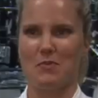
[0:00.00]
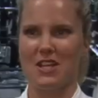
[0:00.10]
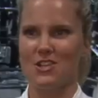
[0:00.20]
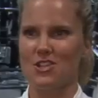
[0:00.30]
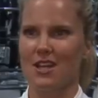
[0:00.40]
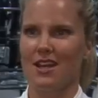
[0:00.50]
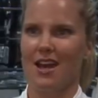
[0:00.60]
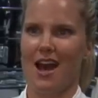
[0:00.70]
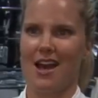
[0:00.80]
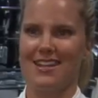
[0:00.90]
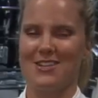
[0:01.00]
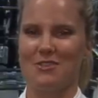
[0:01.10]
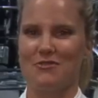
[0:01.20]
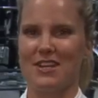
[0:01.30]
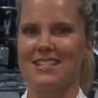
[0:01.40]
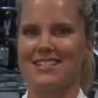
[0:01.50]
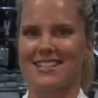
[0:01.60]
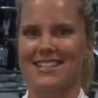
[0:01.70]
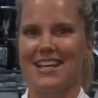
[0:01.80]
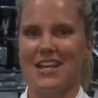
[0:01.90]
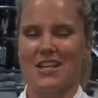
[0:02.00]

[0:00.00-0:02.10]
Beach at Eagle Fitness.